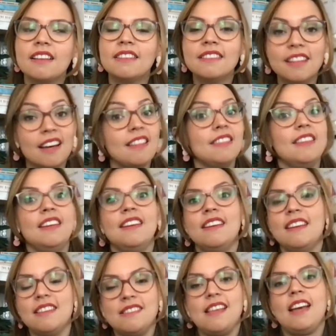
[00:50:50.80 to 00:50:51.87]

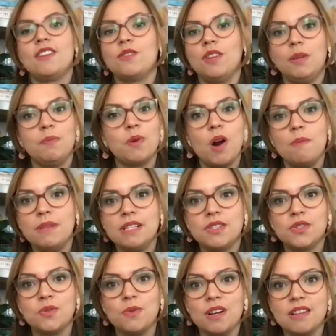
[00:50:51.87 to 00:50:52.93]
nothing is actually
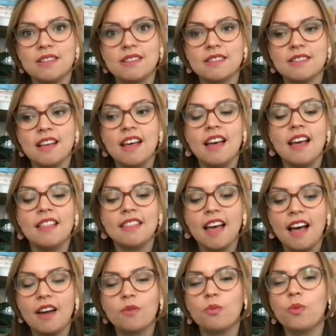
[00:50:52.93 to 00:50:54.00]
promised to us and
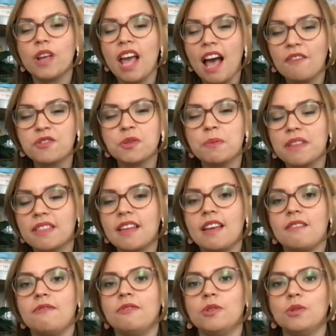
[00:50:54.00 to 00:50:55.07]
that we have to be
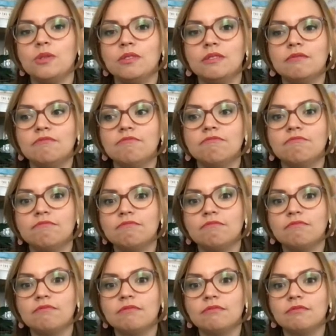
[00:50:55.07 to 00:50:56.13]
thankful
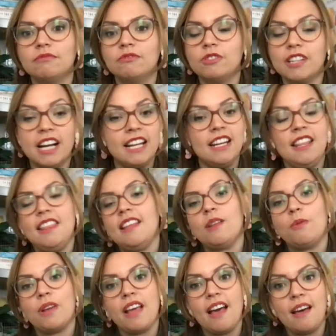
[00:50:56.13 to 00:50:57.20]
for anything
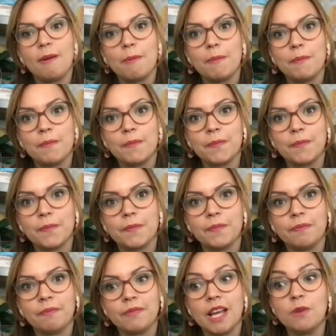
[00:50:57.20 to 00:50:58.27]
that we get,
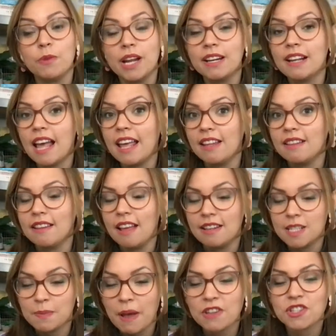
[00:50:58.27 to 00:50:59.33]
and
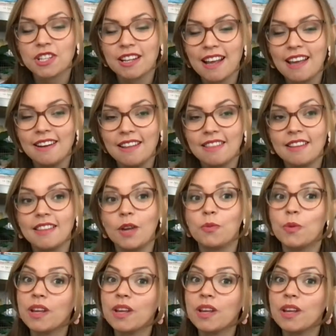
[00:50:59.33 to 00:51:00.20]
especially anything that